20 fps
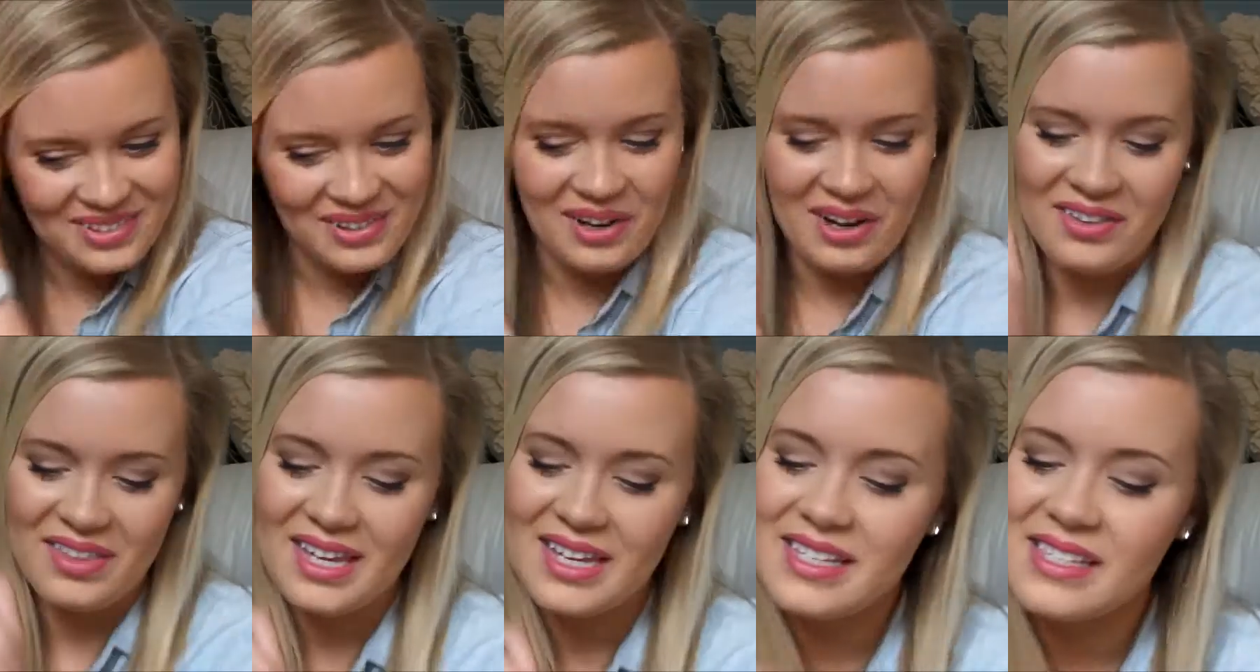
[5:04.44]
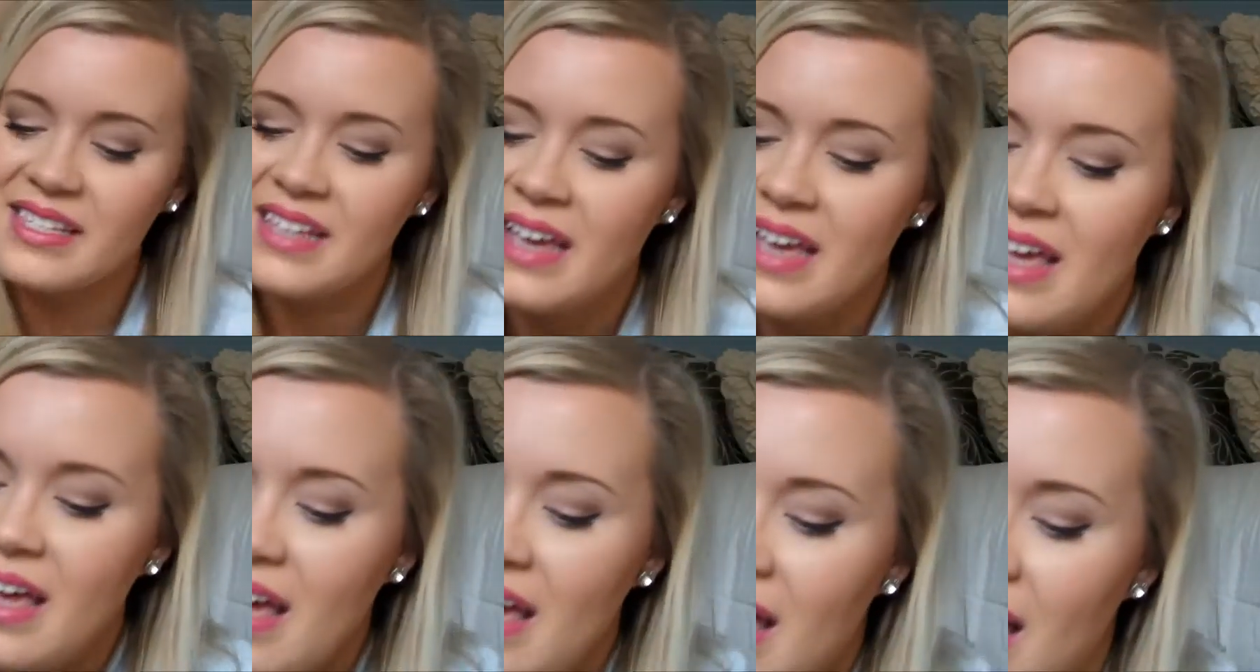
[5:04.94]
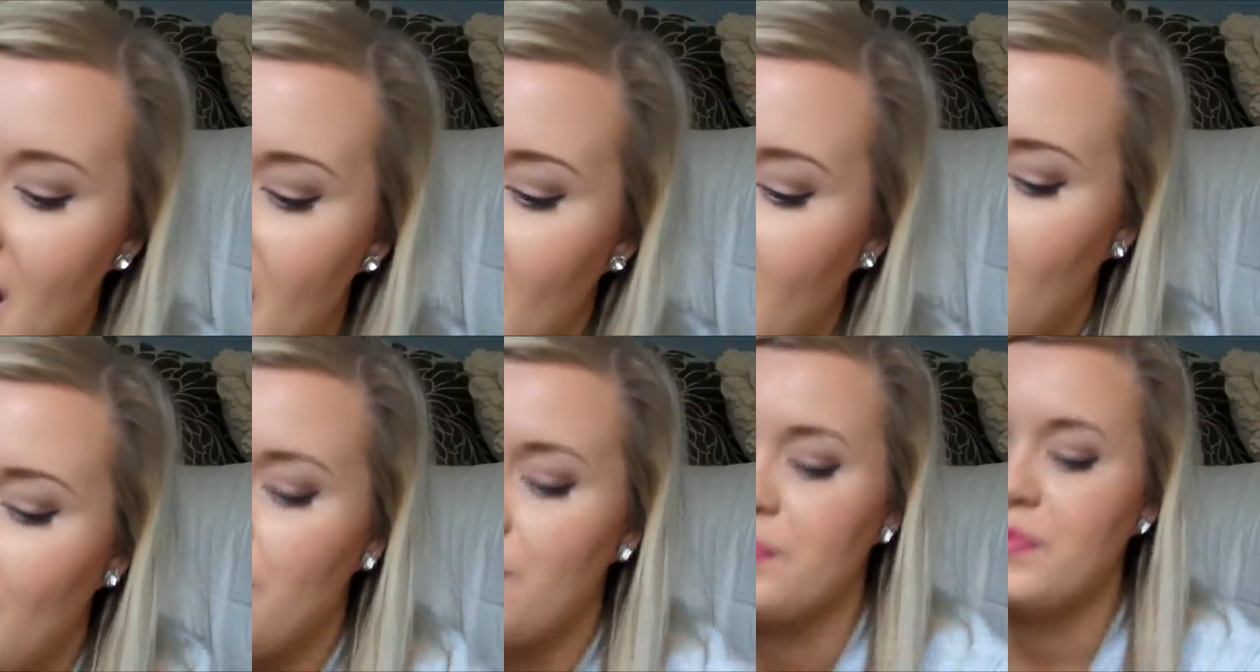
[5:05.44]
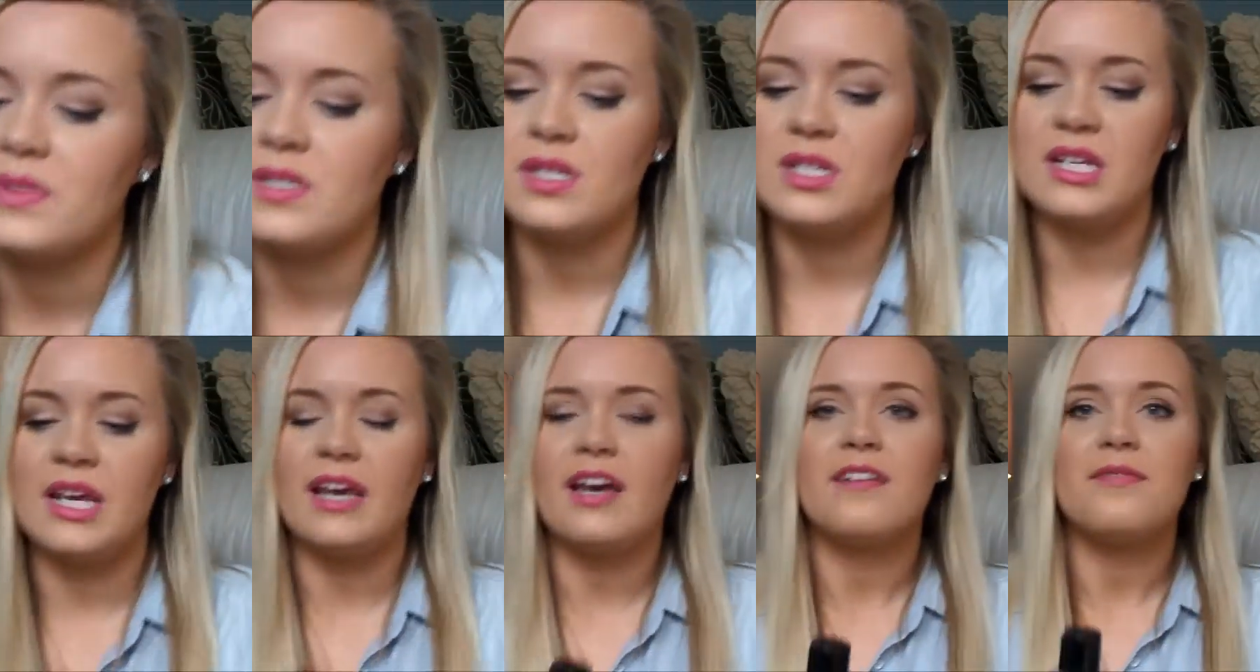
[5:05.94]
through all this. To
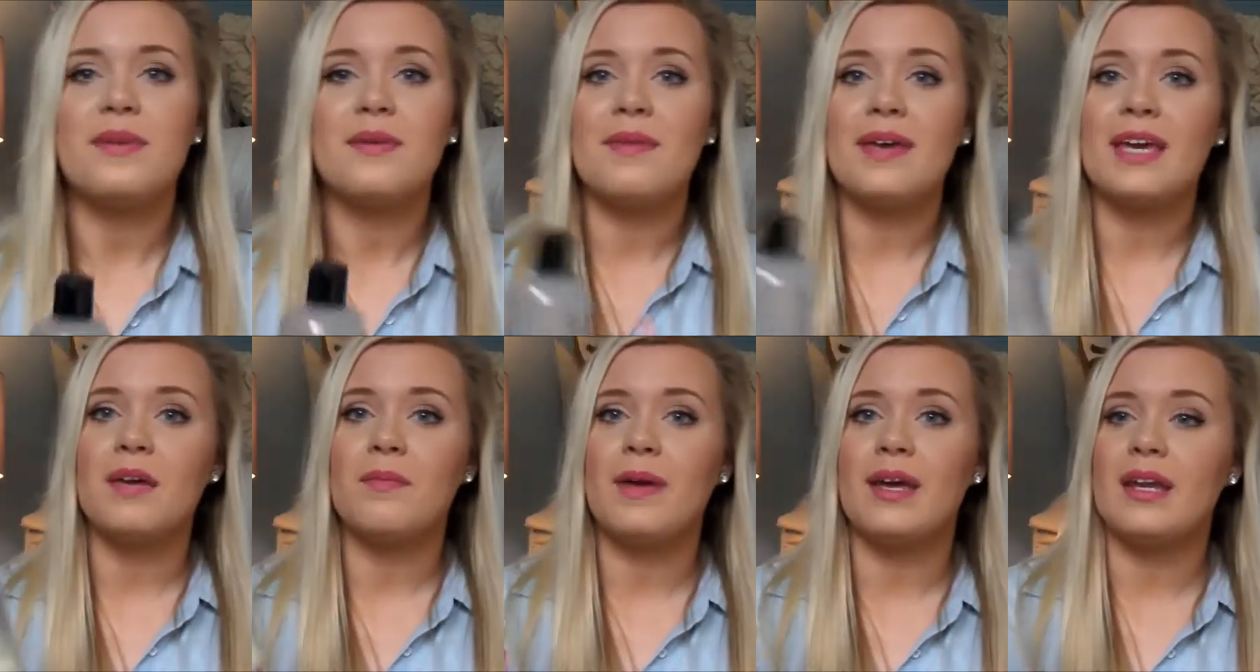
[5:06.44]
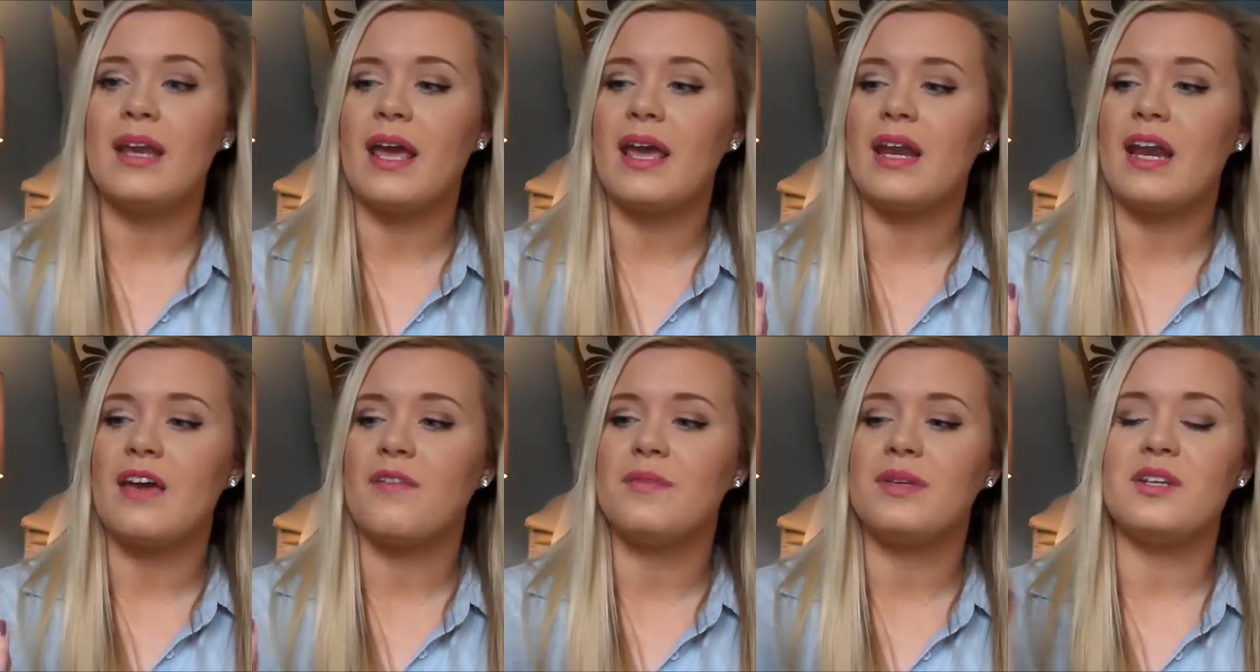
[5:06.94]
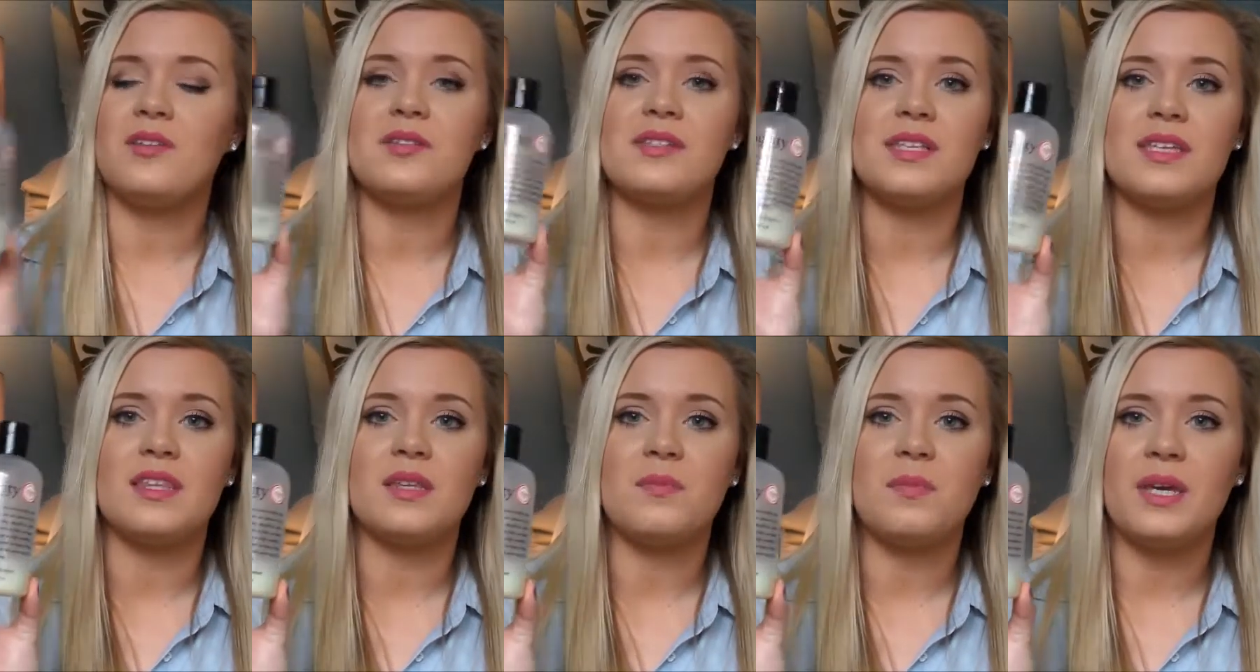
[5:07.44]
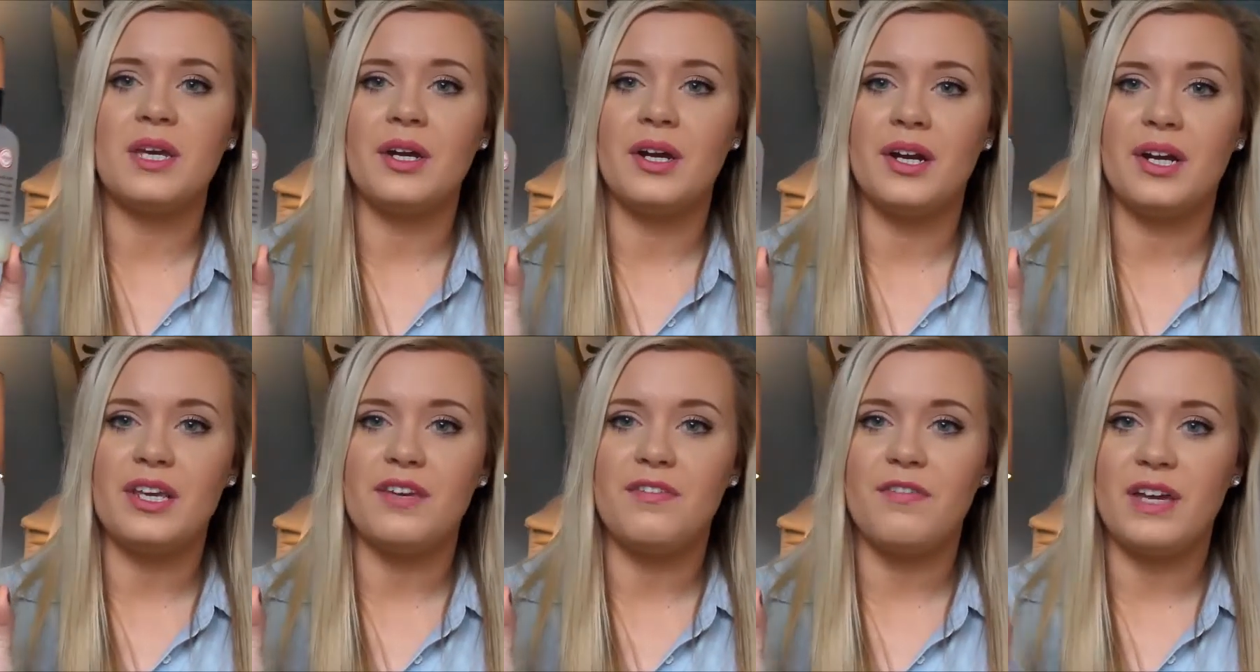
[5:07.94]
take off my makeup at night, I've been using the
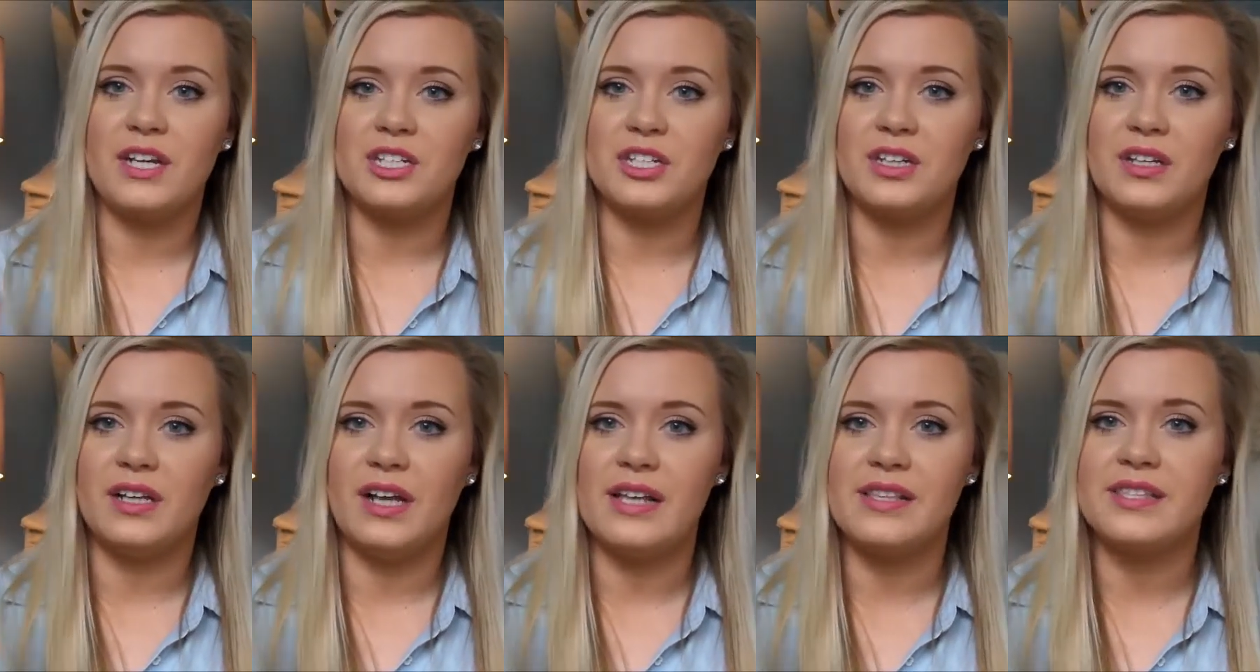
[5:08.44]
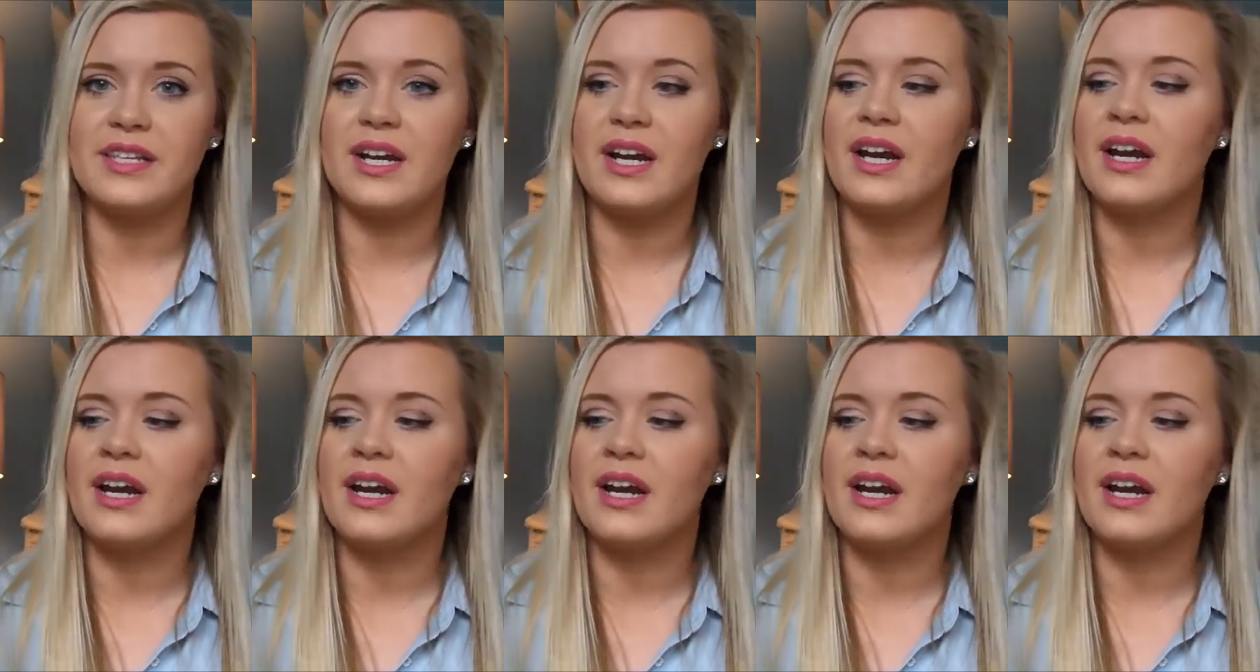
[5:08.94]
Purity Facial Cleanser.